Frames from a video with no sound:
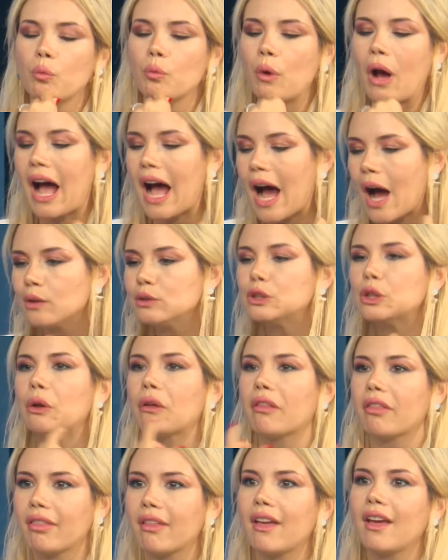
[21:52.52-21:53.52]
How do you
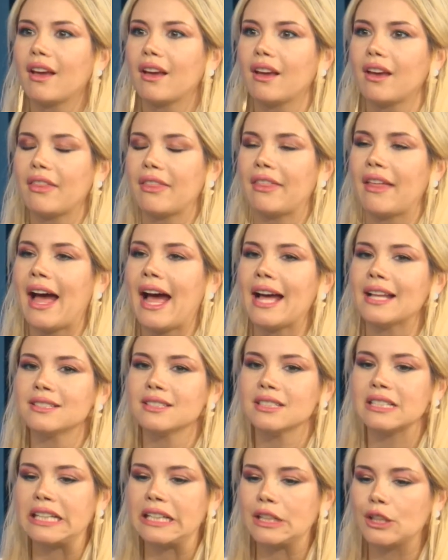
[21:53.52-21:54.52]
think
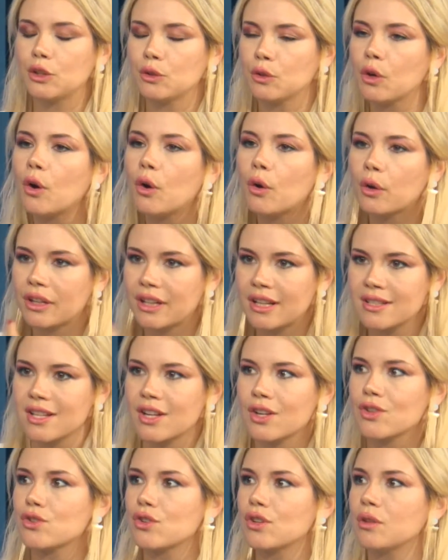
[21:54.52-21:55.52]
that your
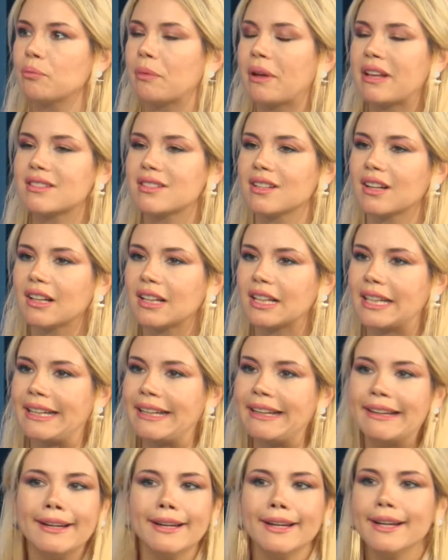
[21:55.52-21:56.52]
organization
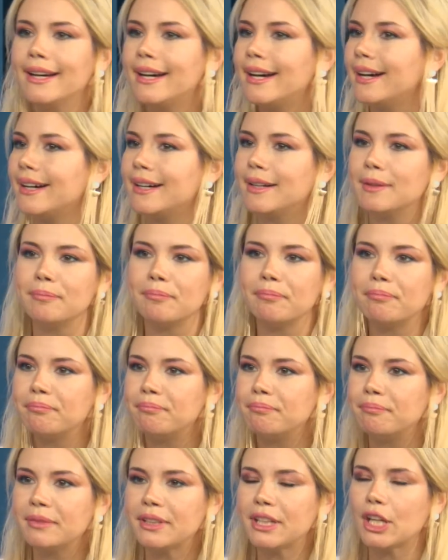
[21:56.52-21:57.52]
basically,
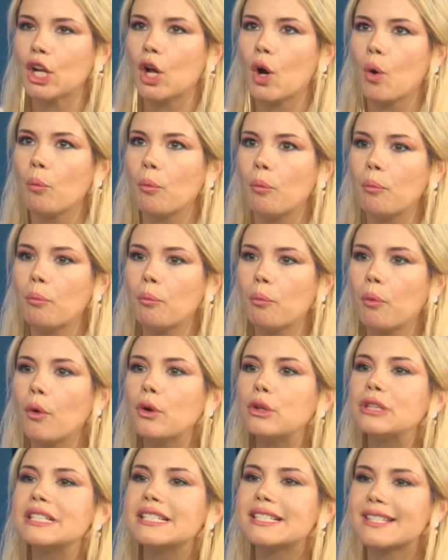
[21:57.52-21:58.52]
you know,
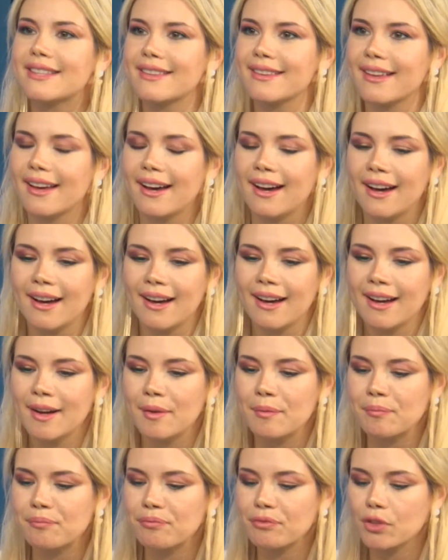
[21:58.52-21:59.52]
puts
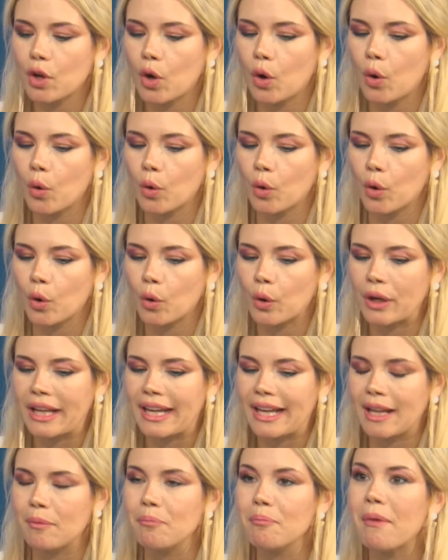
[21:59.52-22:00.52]
or
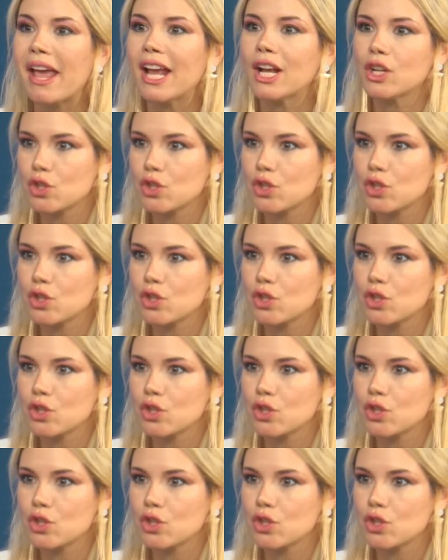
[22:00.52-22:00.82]
can make